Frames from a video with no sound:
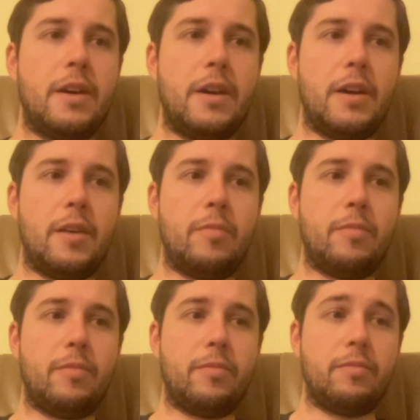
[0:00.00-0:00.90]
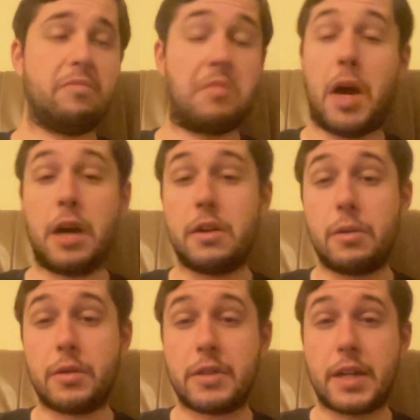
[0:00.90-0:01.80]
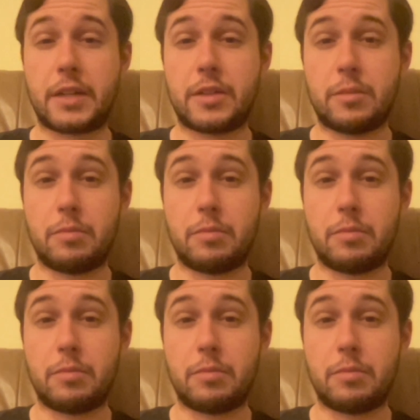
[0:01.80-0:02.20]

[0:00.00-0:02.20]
I don't know what's next,